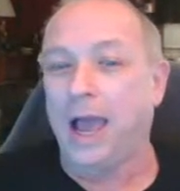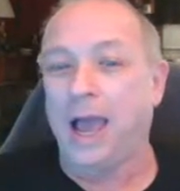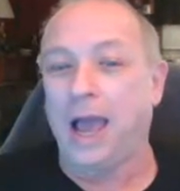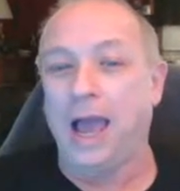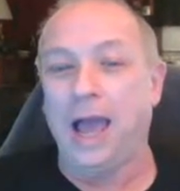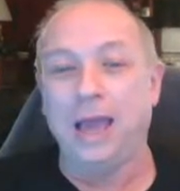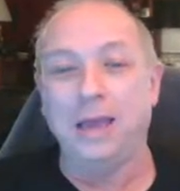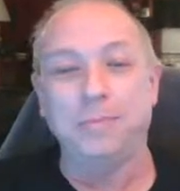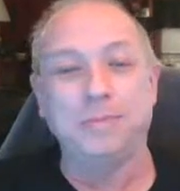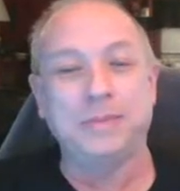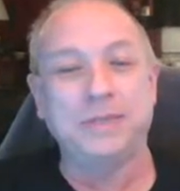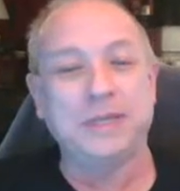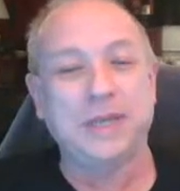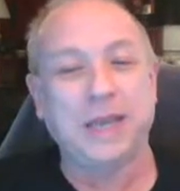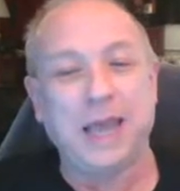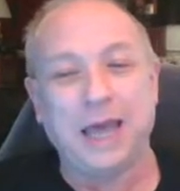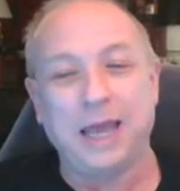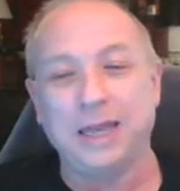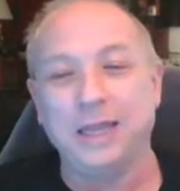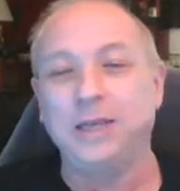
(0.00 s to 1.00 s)
I'm
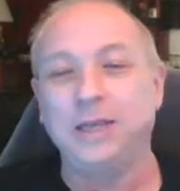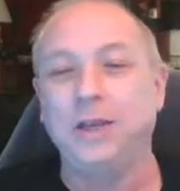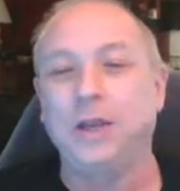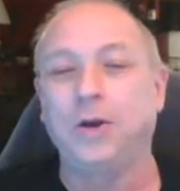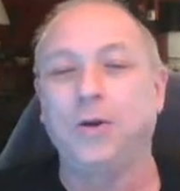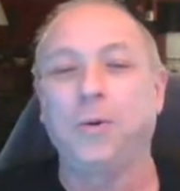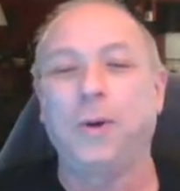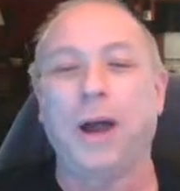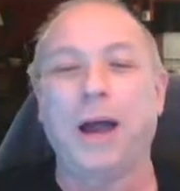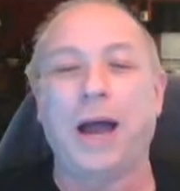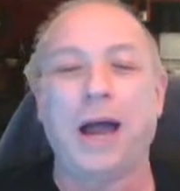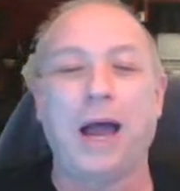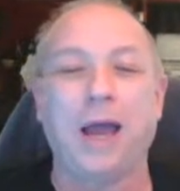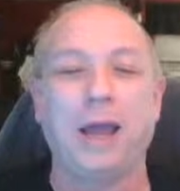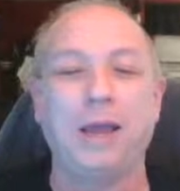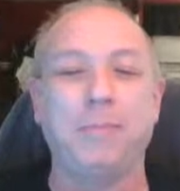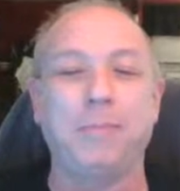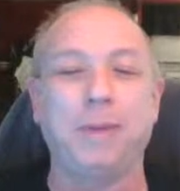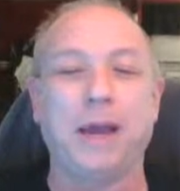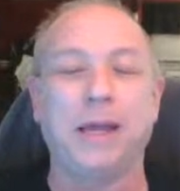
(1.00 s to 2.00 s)
telling you,
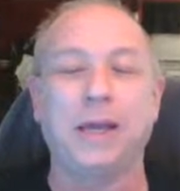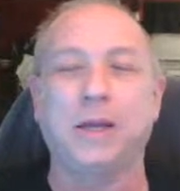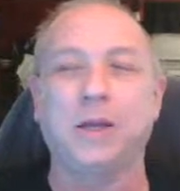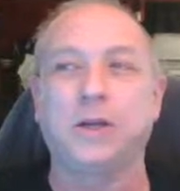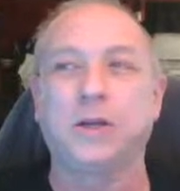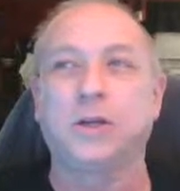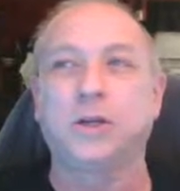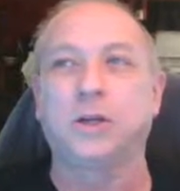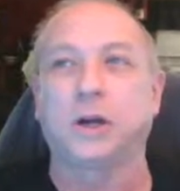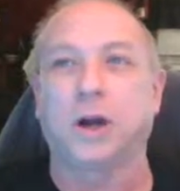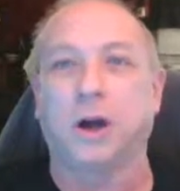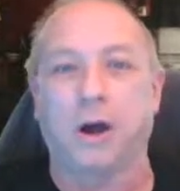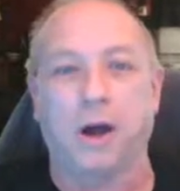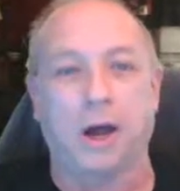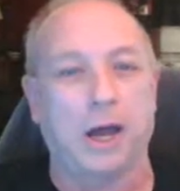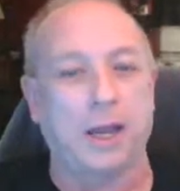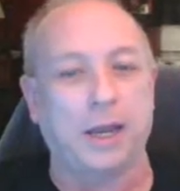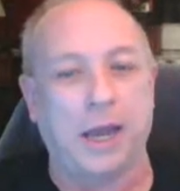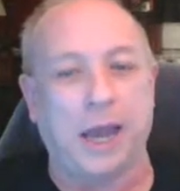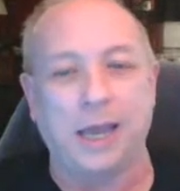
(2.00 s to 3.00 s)
my
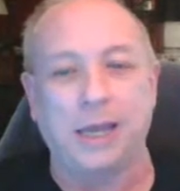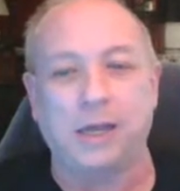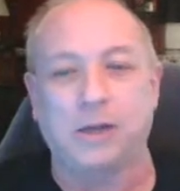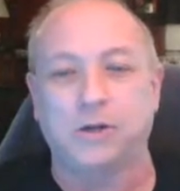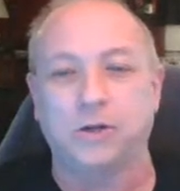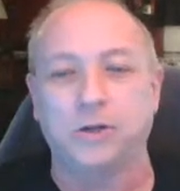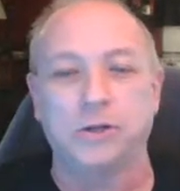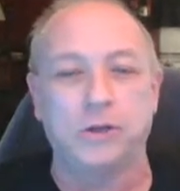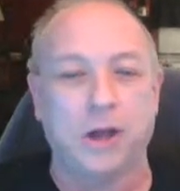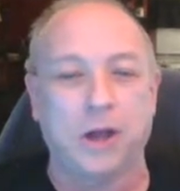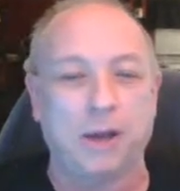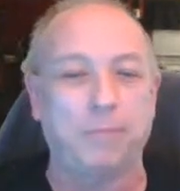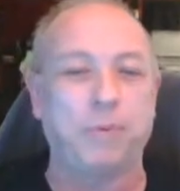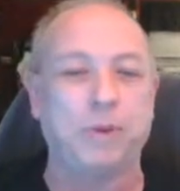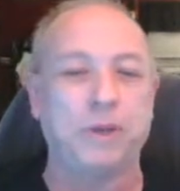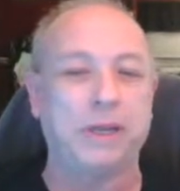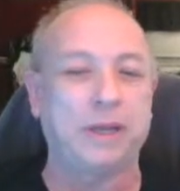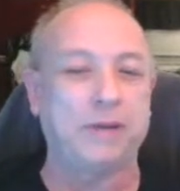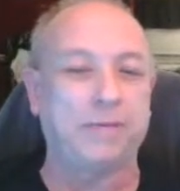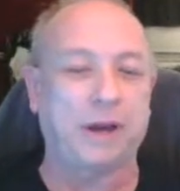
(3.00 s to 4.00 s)
God, I could not
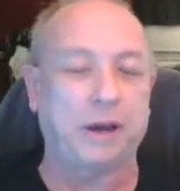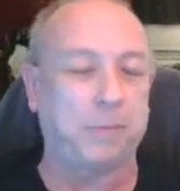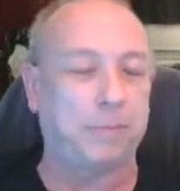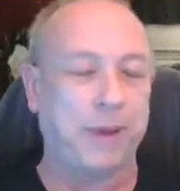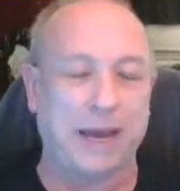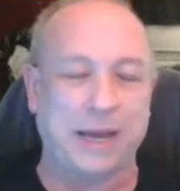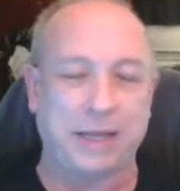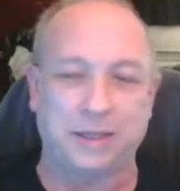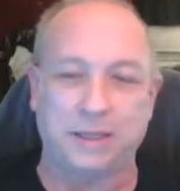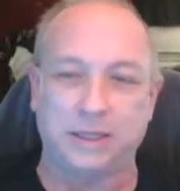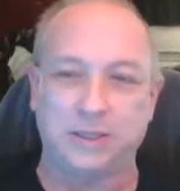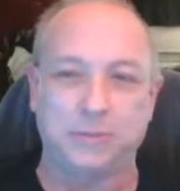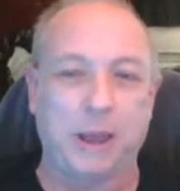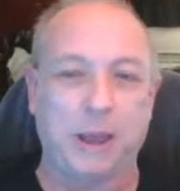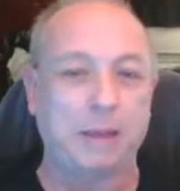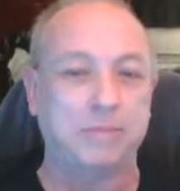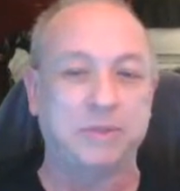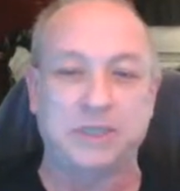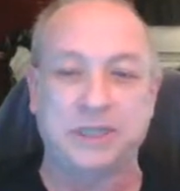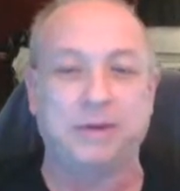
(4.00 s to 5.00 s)
believe how bad this.
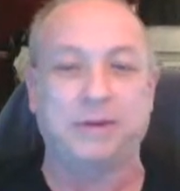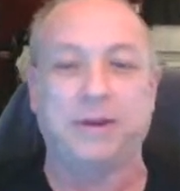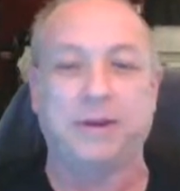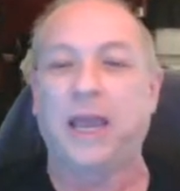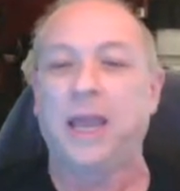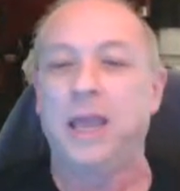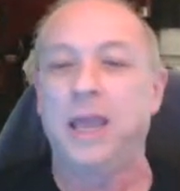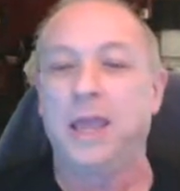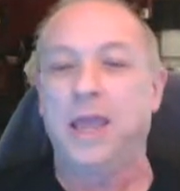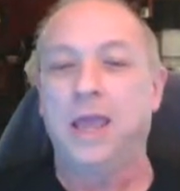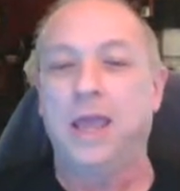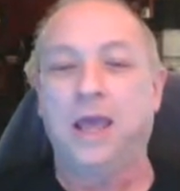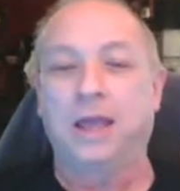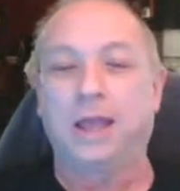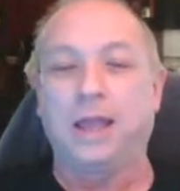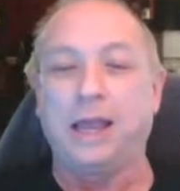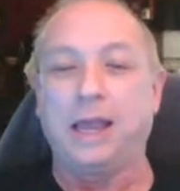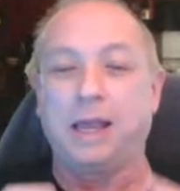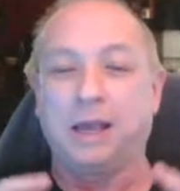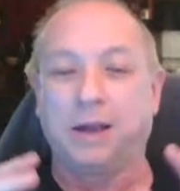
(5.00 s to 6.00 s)
I'm serious.
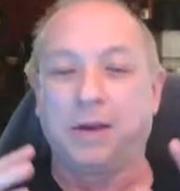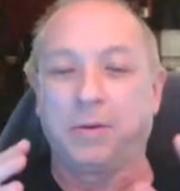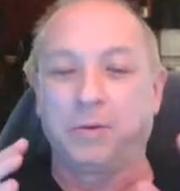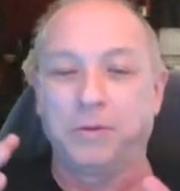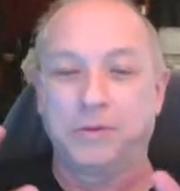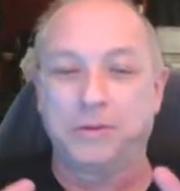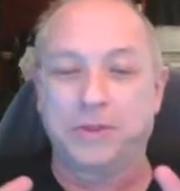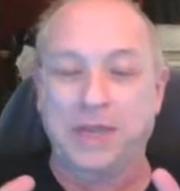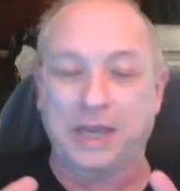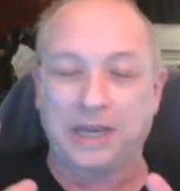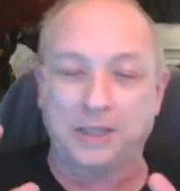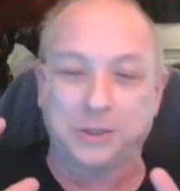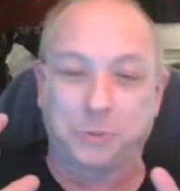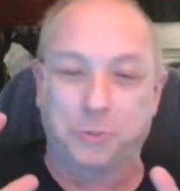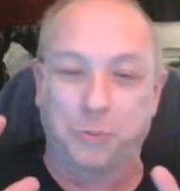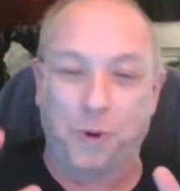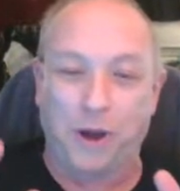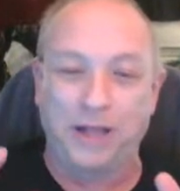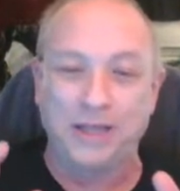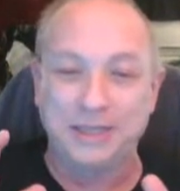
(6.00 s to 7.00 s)
Like, there's
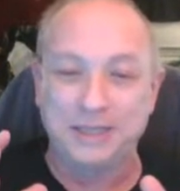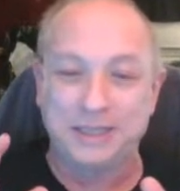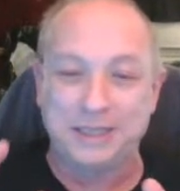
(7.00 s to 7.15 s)
one